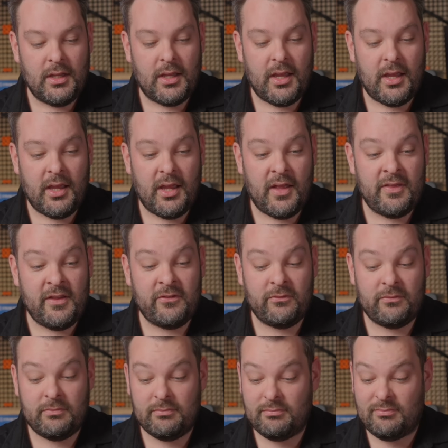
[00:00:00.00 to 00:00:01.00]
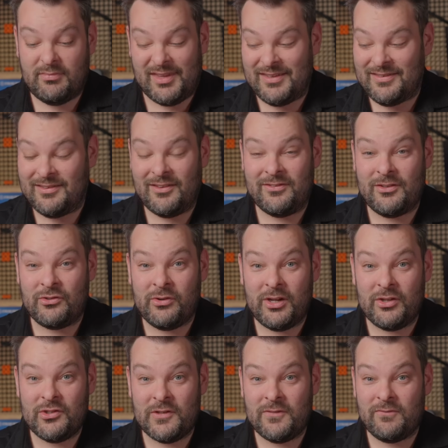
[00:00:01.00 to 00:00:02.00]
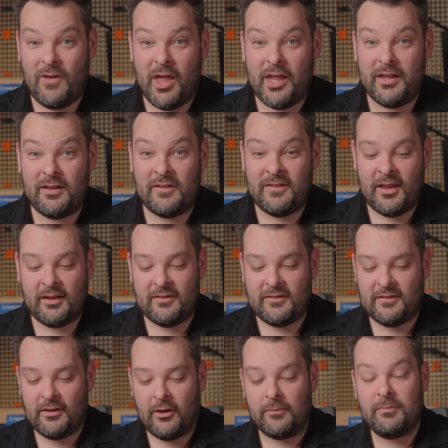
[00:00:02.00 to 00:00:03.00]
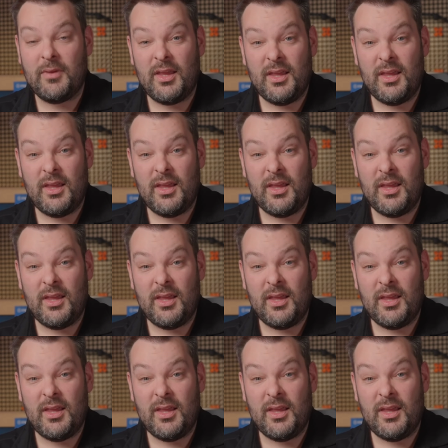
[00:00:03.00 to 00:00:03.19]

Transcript: And this does the trick just fine in the second slot.